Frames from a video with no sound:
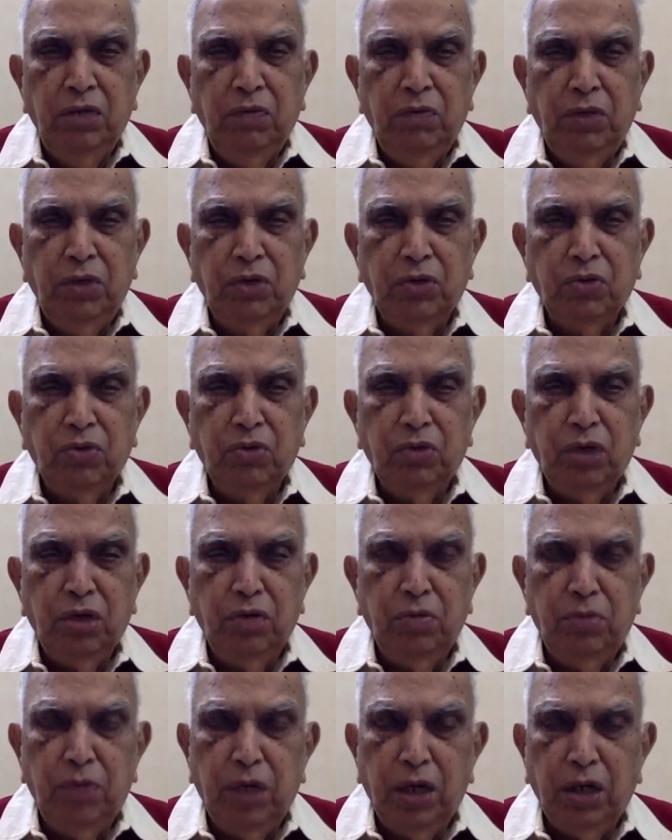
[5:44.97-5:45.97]
which could have
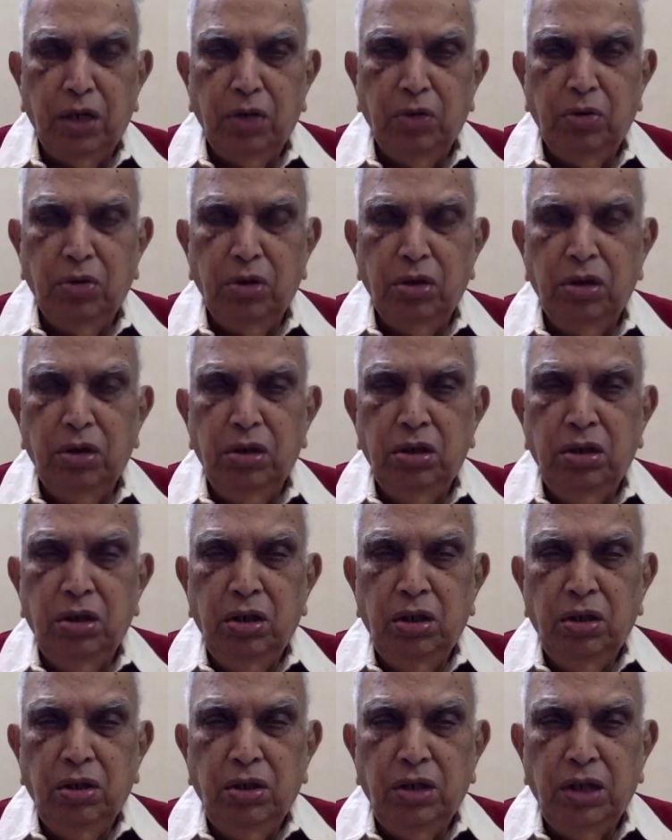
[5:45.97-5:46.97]
brought out
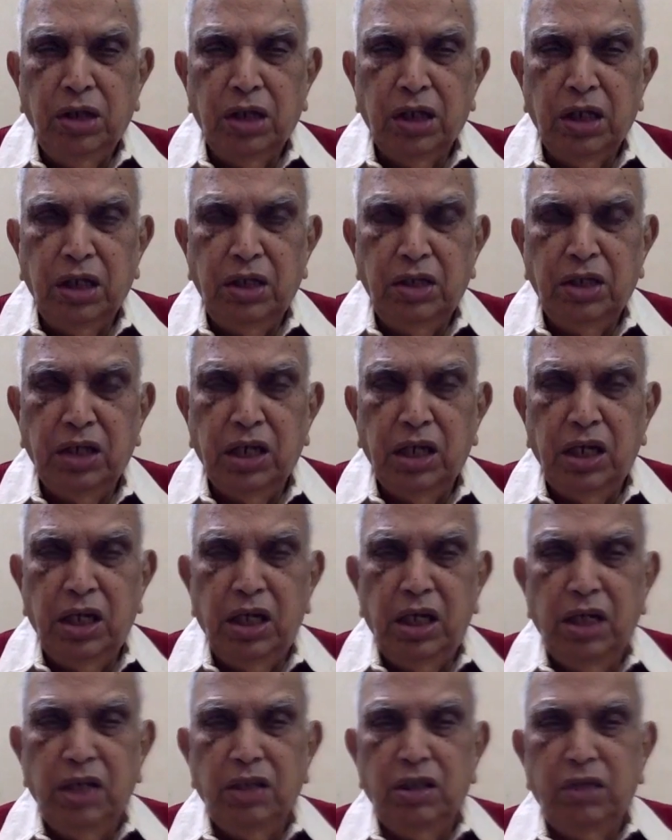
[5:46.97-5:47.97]
the cultural
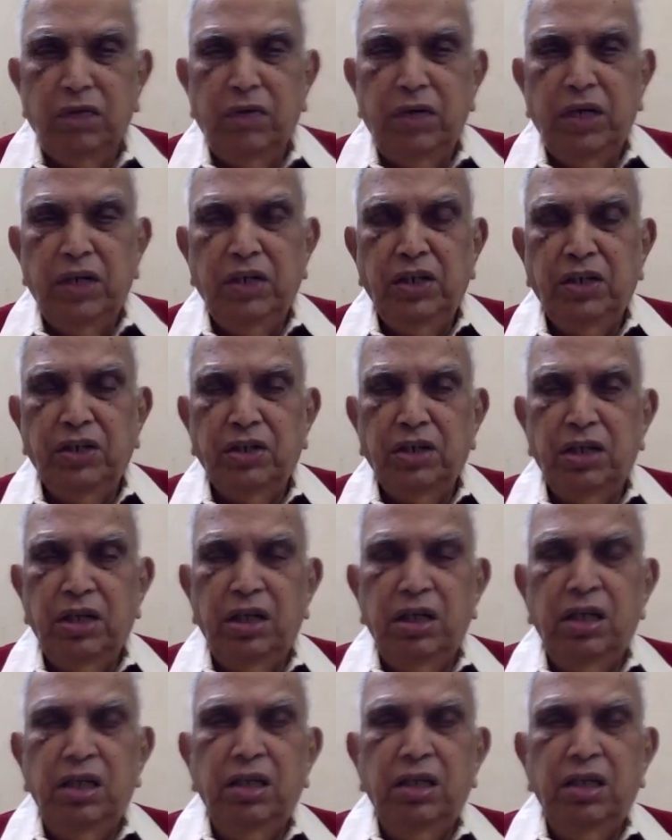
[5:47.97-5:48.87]
and civilizational